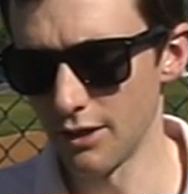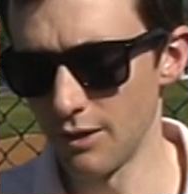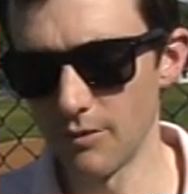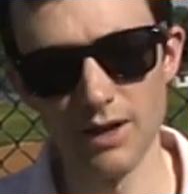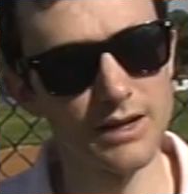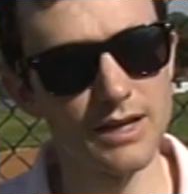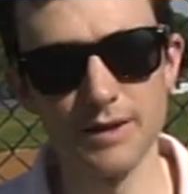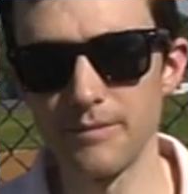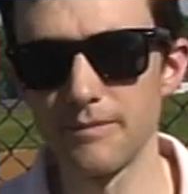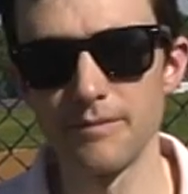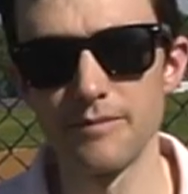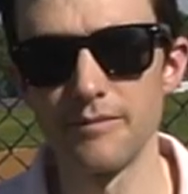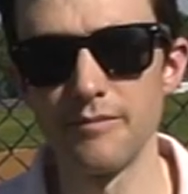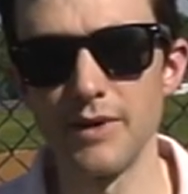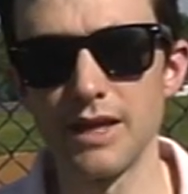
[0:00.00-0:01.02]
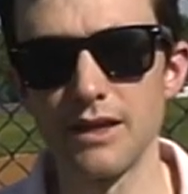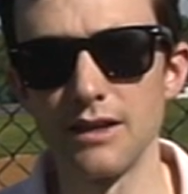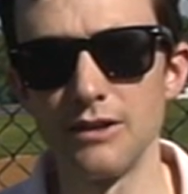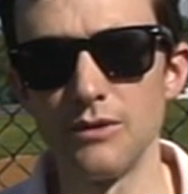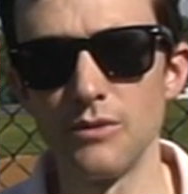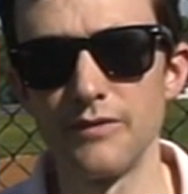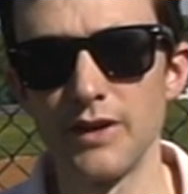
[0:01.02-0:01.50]
You want to keep making
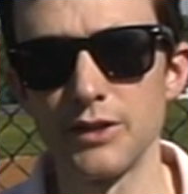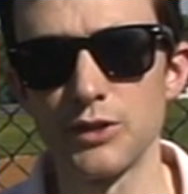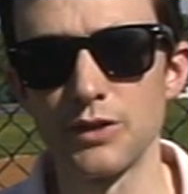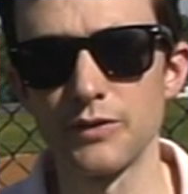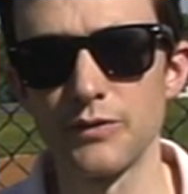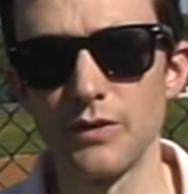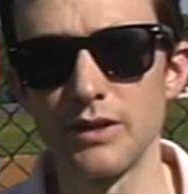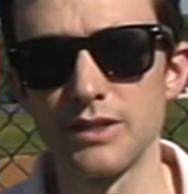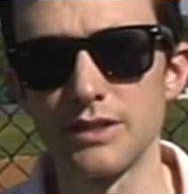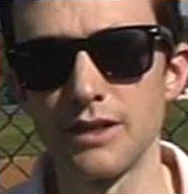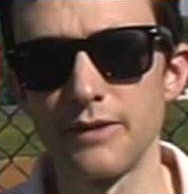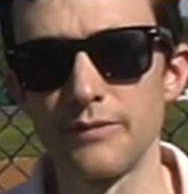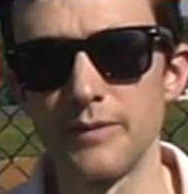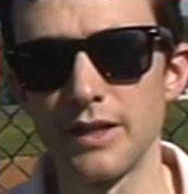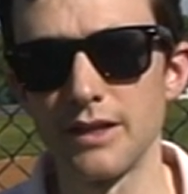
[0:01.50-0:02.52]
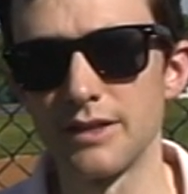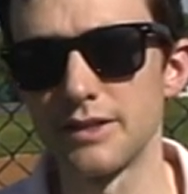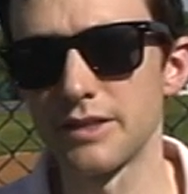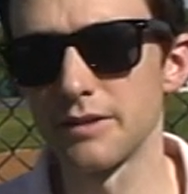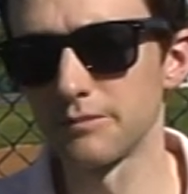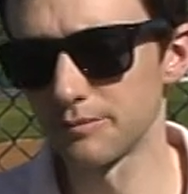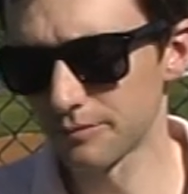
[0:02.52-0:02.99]
new adventures for yourself, because